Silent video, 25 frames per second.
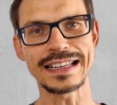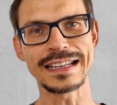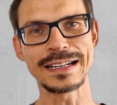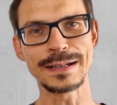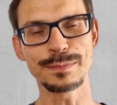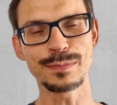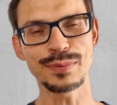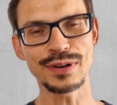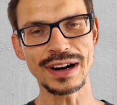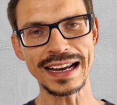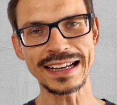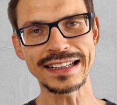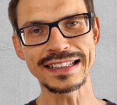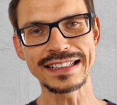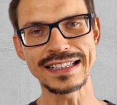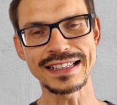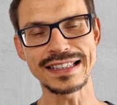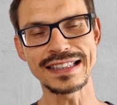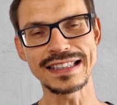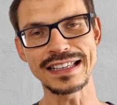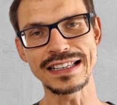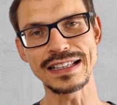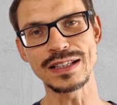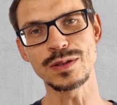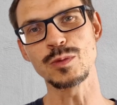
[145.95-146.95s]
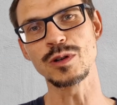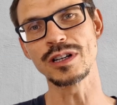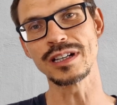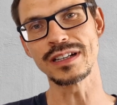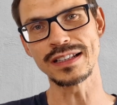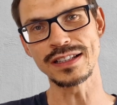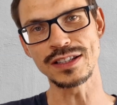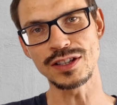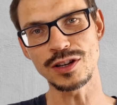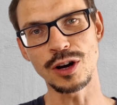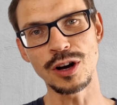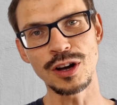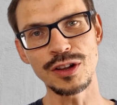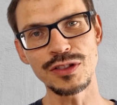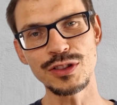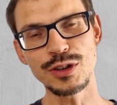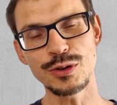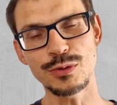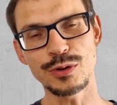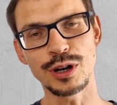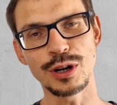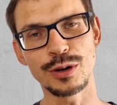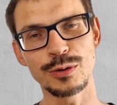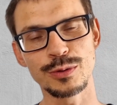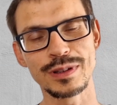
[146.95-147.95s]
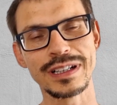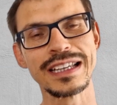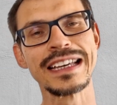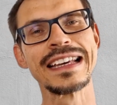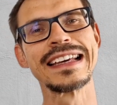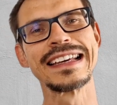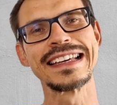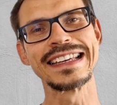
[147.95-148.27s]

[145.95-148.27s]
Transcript: and practice these words on their own,